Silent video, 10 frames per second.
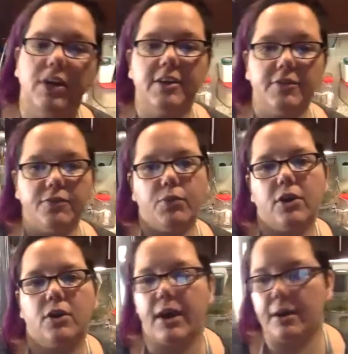if
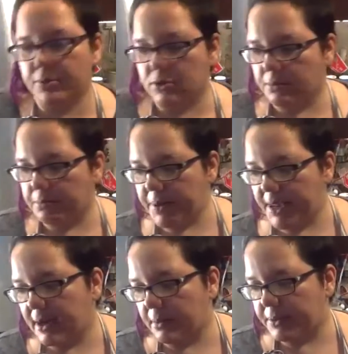we're able to
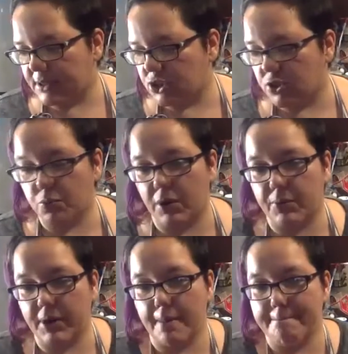be in a position where
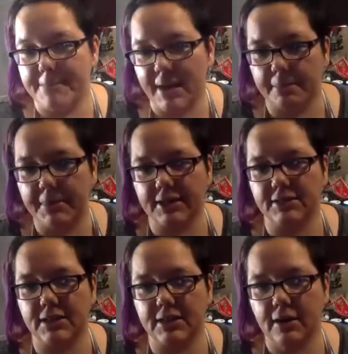we're
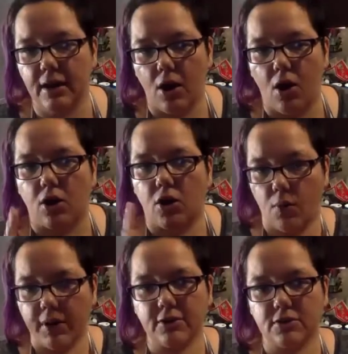minimizing
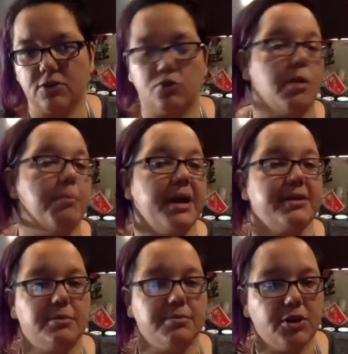going out to the store and buying
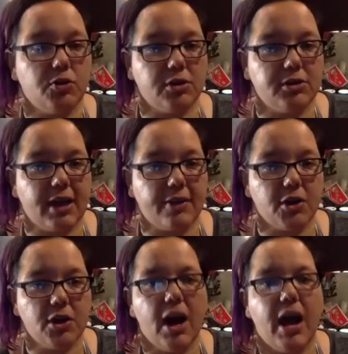something new
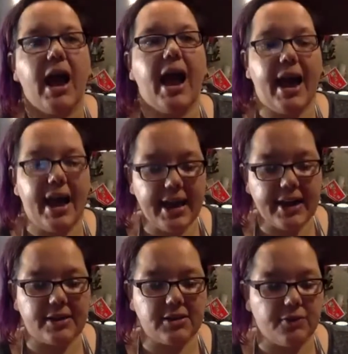altogether,
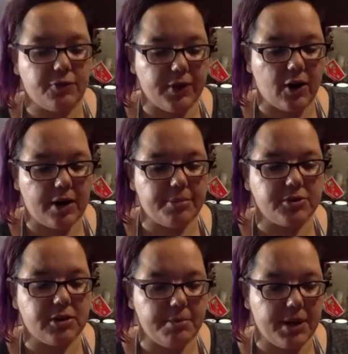and if we are able
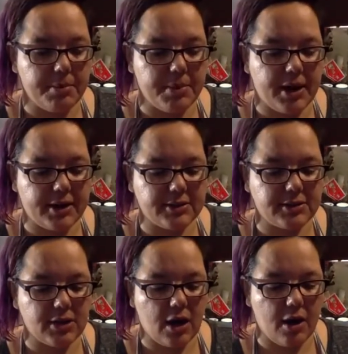to minimize
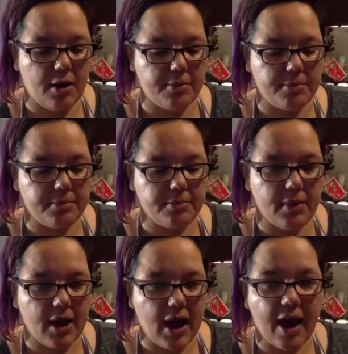um,
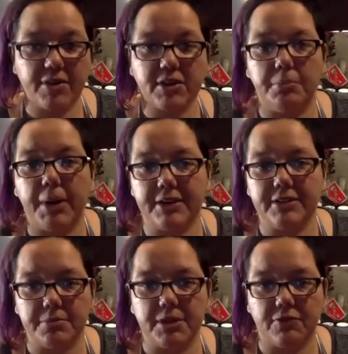having to buy
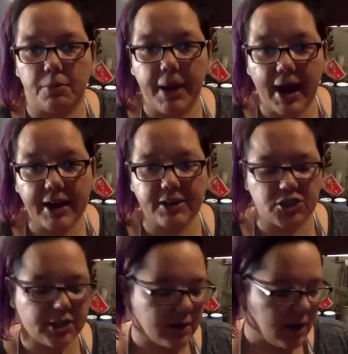something for
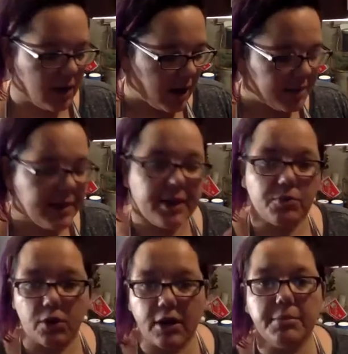packaging, then
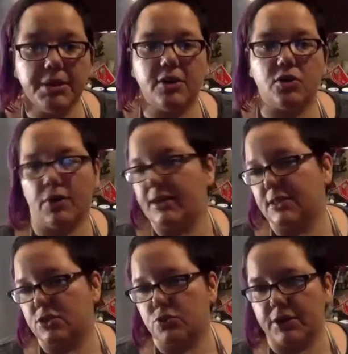we're going to be in a great
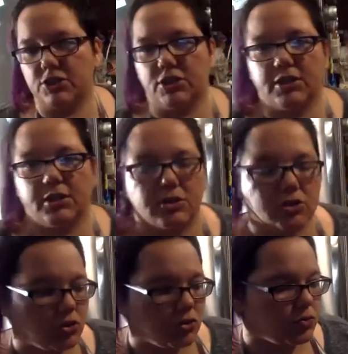situation
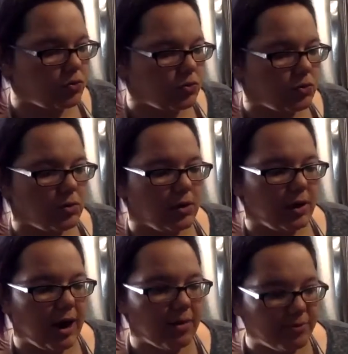to
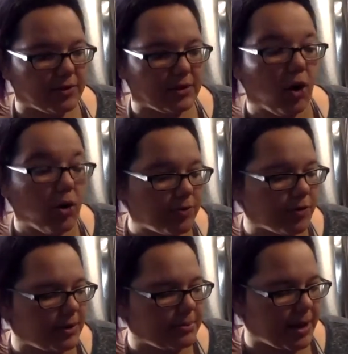helpful,
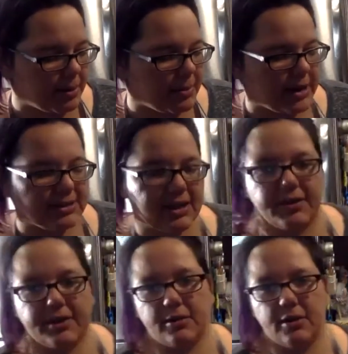hopefully minimize
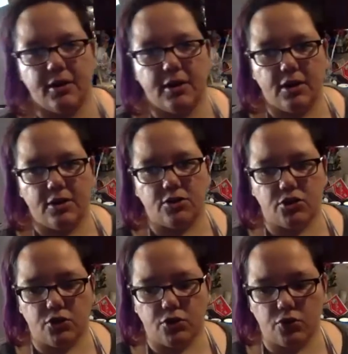having
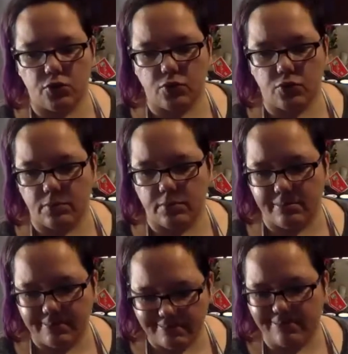to
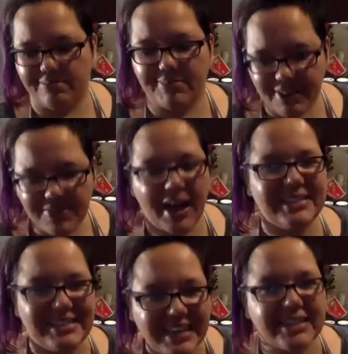give that
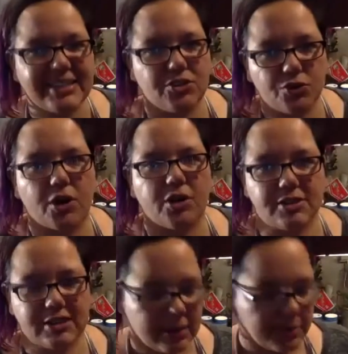dent to our
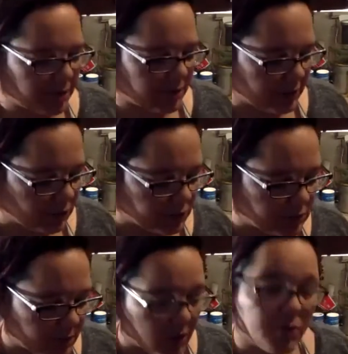sustainability goals.
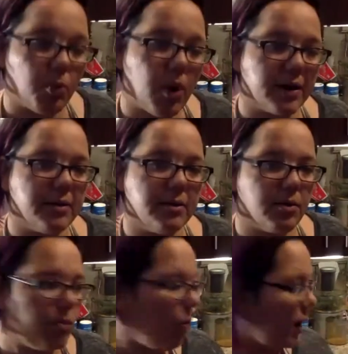The one,
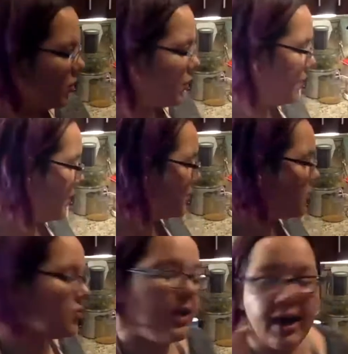one great way to
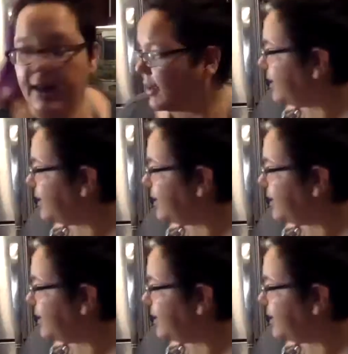do that